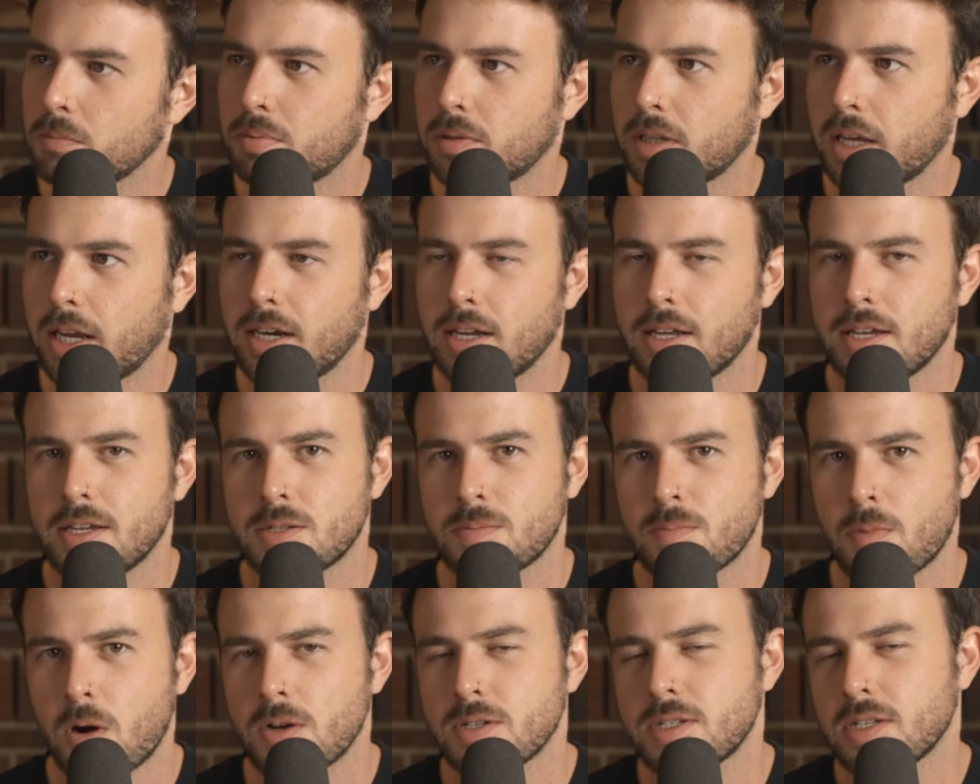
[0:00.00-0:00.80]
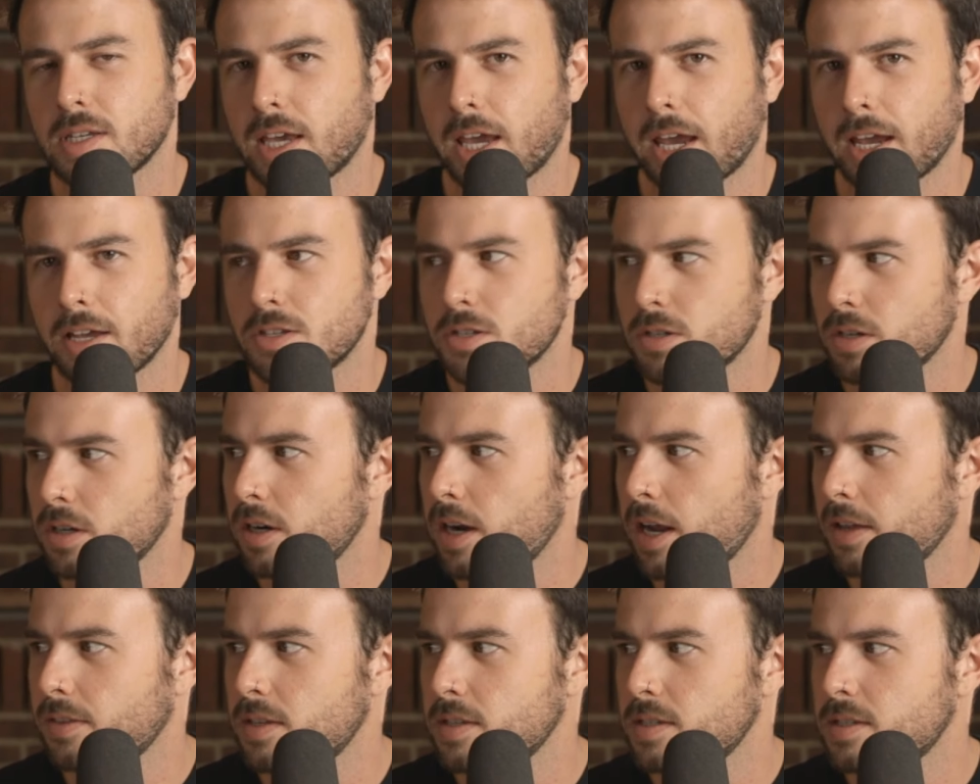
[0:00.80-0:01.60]
planet is Mars and Cancer
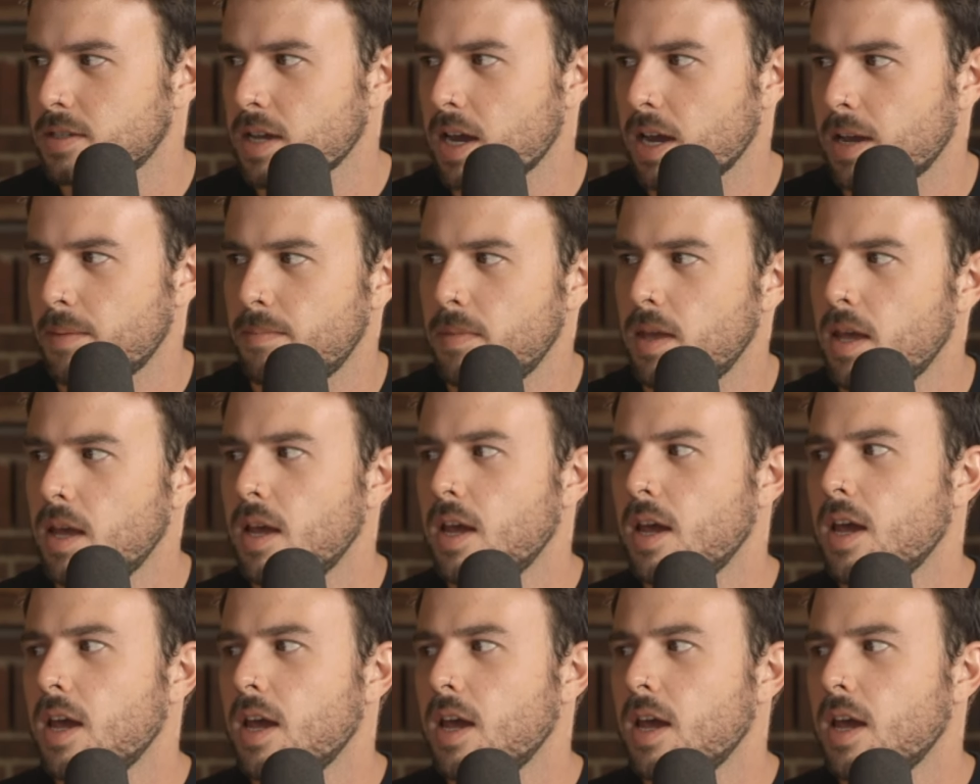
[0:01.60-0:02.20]
at this time,